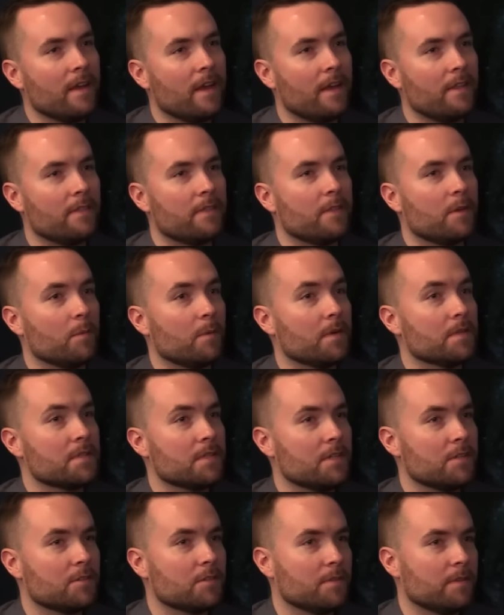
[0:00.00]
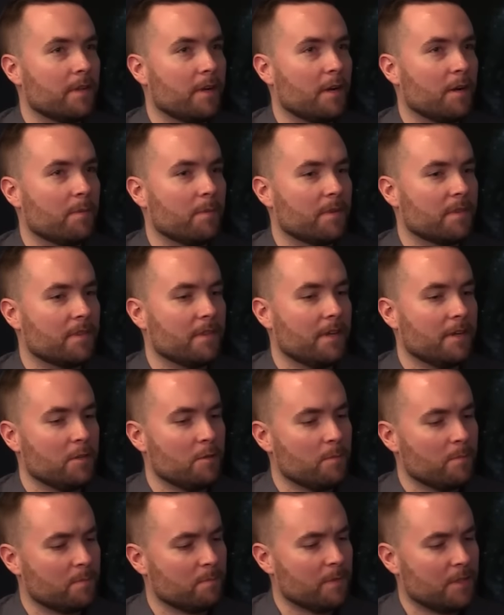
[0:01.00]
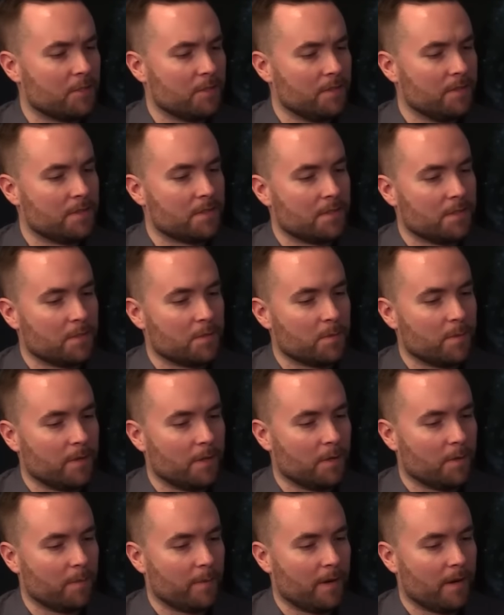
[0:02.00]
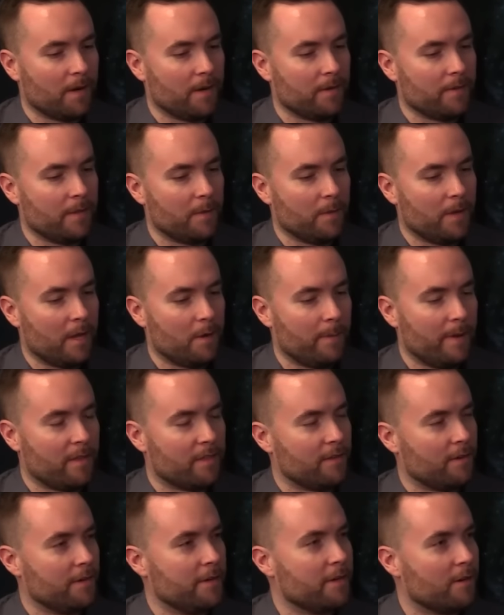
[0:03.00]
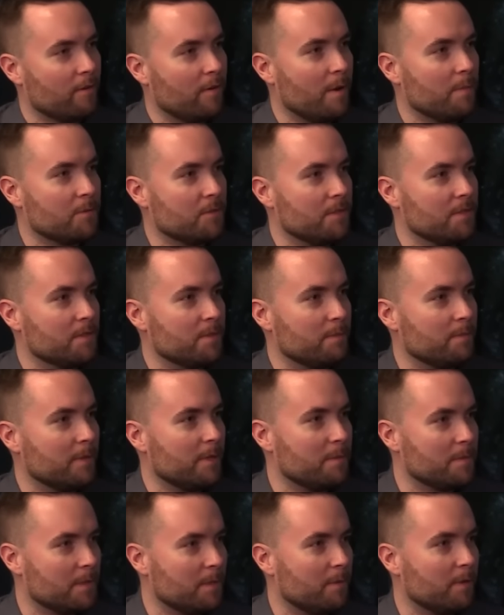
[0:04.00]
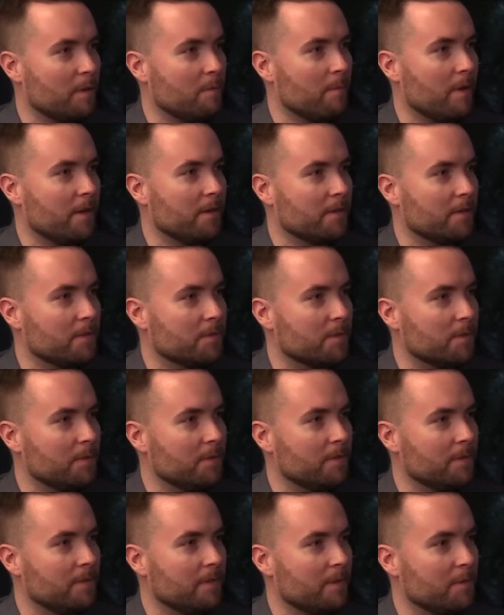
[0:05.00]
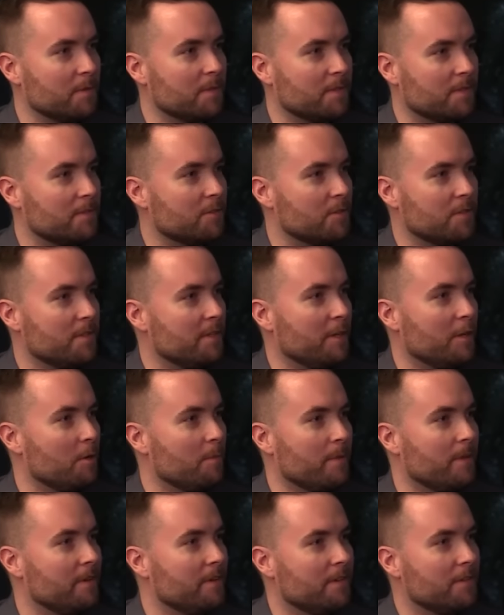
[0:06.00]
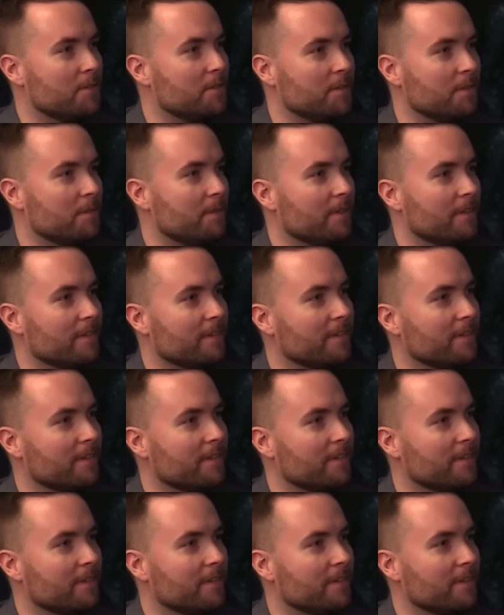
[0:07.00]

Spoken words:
And there was the issue there with, you mentioned this on Twitter, where they, at about 30 corruptions, sometimes they would get mind controlled, and that was just an intermittent issue.